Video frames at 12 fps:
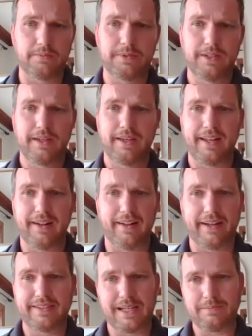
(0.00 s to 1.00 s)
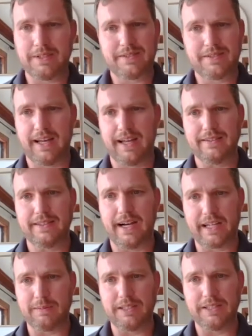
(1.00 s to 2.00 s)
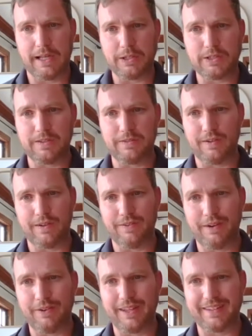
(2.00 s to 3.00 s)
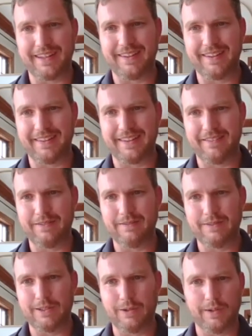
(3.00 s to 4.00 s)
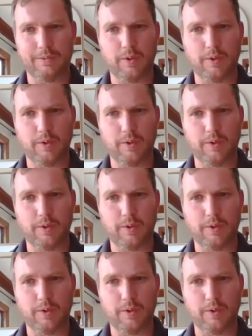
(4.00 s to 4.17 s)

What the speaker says: And a lot of times it's not documentation of everything that they're doing.